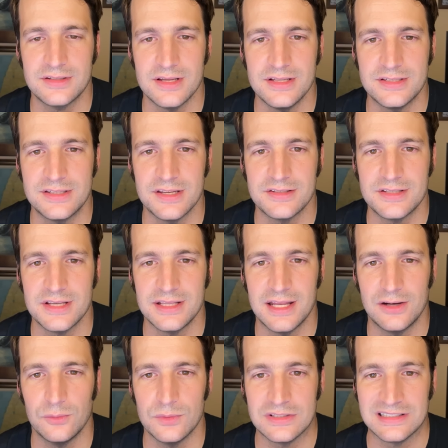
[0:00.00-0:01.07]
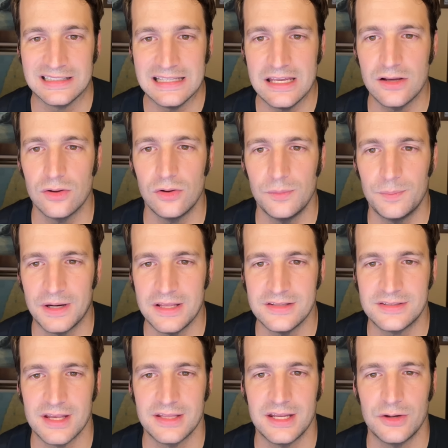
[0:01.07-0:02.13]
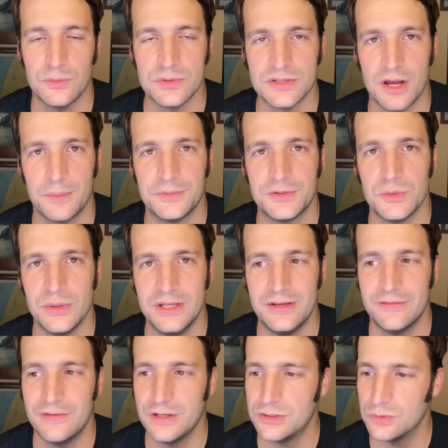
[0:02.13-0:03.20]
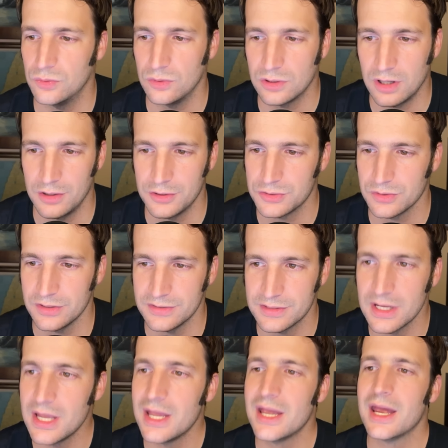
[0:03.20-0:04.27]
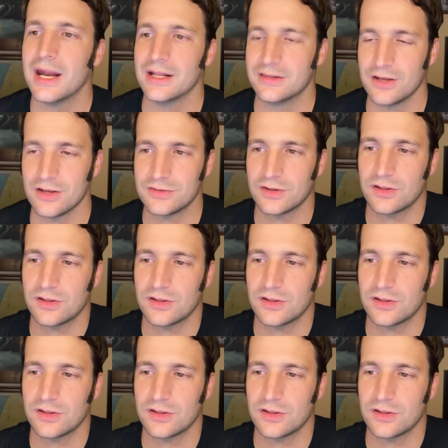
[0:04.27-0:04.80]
insisting that it was legal, but he said that it was up to individual countries. And it does look